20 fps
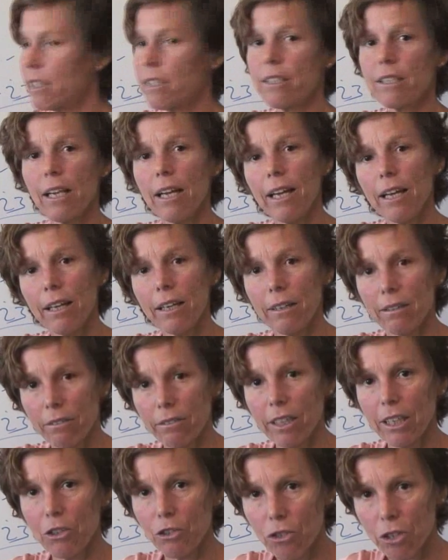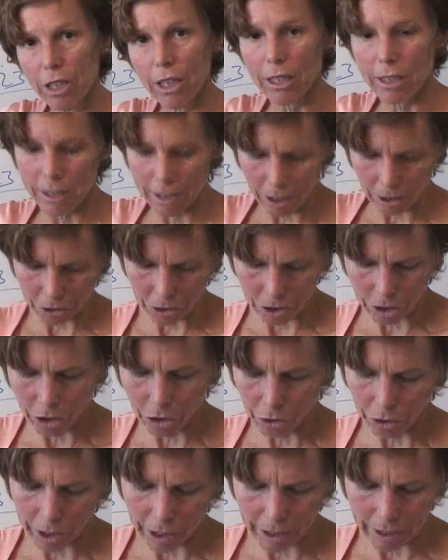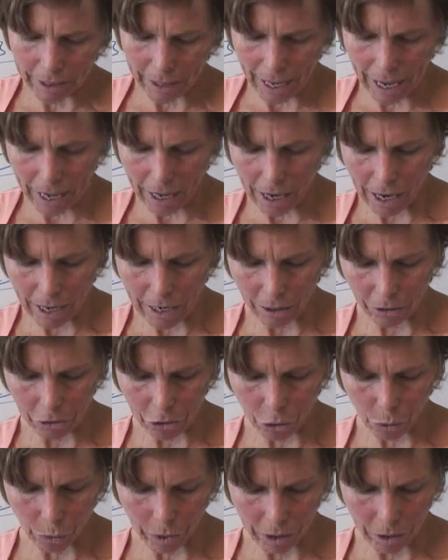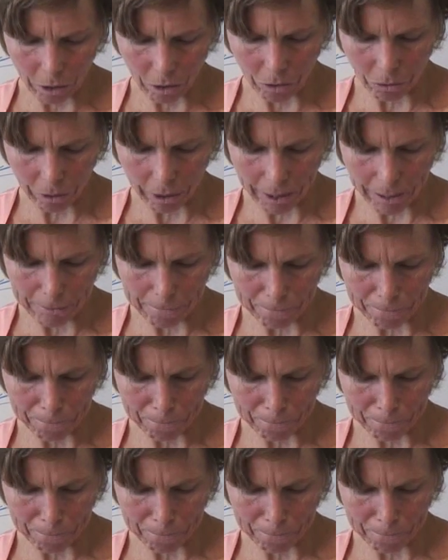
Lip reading: is a dendritic cell secreting that IL-23.